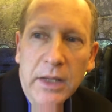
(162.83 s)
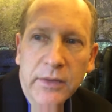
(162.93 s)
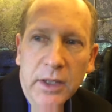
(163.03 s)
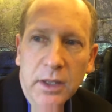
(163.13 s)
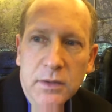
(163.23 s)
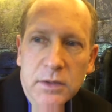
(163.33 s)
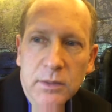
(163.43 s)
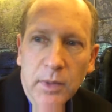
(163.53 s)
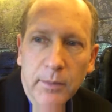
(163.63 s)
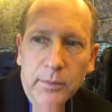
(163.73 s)
I think it's
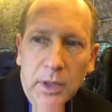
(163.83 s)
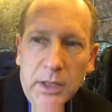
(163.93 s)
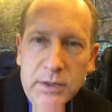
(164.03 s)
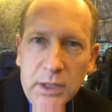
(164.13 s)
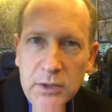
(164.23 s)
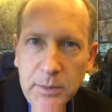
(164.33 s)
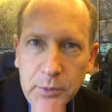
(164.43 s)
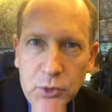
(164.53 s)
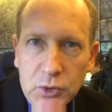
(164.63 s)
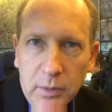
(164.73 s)
um, I see it as a
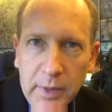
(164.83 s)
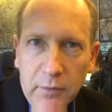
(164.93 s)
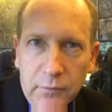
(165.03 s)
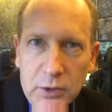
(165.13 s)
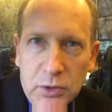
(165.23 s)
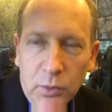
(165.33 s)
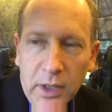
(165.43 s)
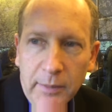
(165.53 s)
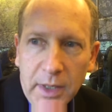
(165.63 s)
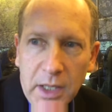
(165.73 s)
mutually beneficial
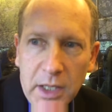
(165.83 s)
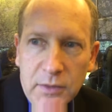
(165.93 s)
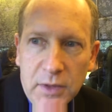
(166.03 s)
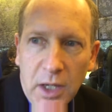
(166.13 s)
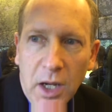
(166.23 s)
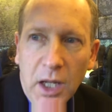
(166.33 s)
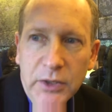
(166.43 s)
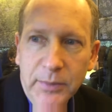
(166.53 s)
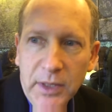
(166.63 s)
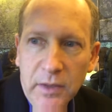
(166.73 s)
one. I mean, it's
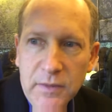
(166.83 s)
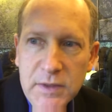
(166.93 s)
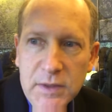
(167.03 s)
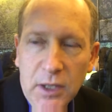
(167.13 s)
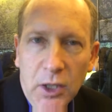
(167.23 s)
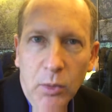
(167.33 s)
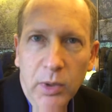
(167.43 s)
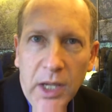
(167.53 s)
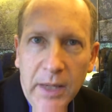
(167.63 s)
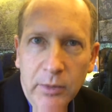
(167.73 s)
ultimately this is a
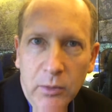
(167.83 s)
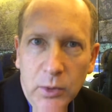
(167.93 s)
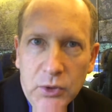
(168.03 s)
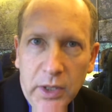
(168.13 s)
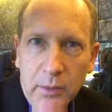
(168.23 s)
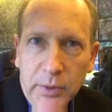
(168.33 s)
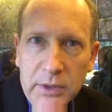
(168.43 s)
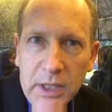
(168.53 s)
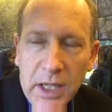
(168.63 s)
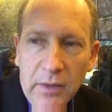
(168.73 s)
global library we're trying to
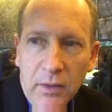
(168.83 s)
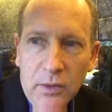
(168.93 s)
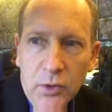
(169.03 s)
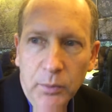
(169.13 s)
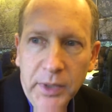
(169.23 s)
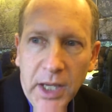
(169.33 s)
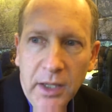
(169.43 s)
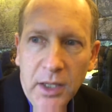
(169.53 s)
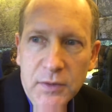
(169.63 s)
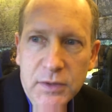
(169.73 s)
put together.
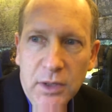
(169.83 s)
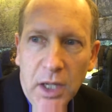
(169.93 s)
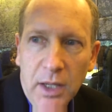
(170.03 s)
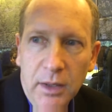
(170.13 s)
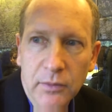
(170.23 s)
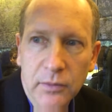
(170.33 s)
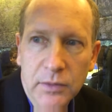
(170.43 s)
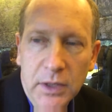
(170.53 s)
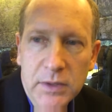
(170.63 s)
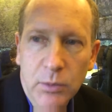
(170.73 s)
Europeana has uh,
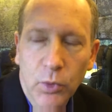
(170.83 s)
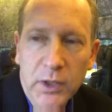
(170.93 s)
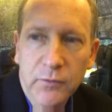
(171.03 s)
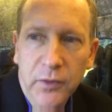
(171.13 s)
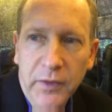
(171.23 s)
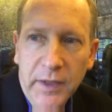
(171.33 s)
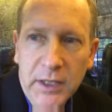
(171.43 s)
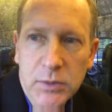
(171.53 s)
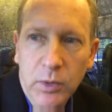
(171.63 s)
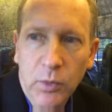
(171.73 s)
done some wonderful
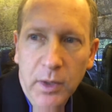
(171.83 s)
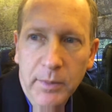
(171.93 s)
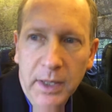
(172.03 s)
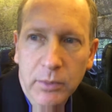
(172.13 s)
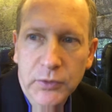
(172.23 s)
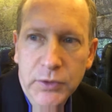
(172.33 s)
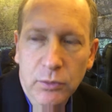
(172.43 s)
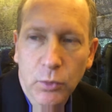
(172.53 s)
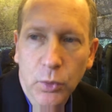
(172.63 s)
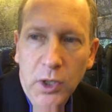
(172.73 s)
things. We want to be able to
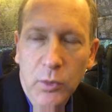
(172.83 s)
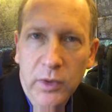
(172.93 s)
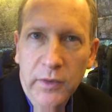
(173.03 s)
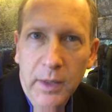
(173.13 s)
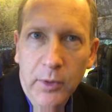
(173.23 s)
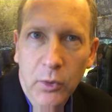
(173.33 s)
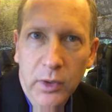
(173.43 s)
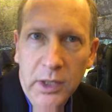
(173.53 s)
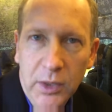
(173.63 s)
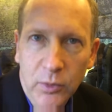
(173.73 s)
work with them,
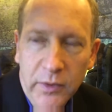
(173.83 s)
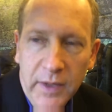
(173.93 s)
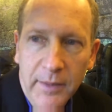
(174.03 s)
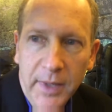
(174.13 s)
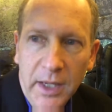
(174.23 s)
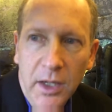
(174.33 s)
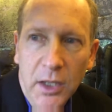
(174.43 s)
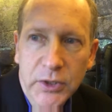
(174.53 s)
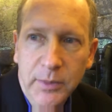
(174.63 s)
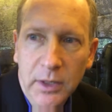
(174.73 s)
coordinate with them, and
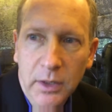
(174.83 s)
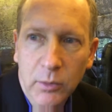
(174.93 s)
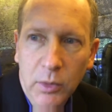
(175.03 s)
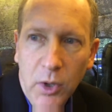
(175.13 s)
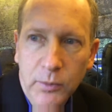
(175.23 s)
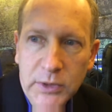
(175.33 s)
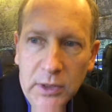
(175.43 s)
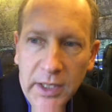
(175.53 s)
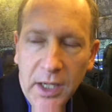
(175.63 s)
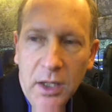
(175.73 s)
ultimately we hope to
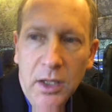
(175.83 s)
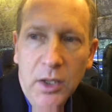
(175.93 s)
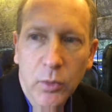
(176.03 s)
link